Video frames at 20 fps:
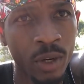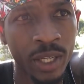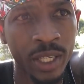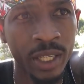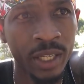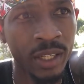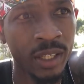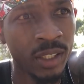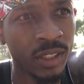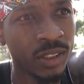
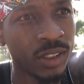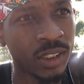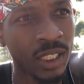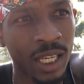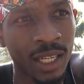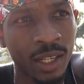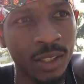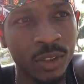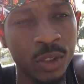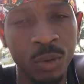years.
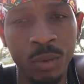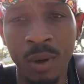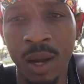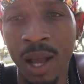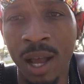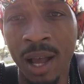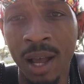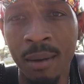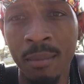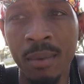Shout out to
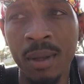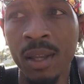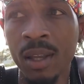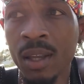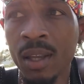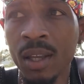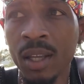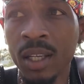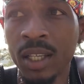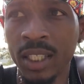Rob
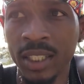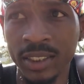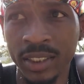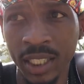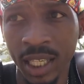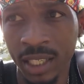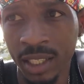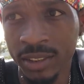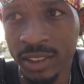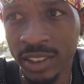and
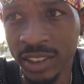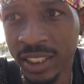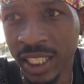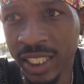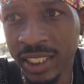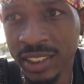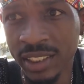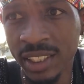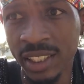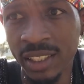shout out to
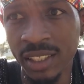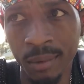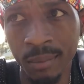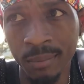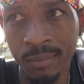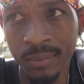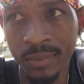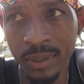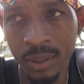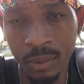Jason.
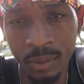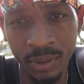It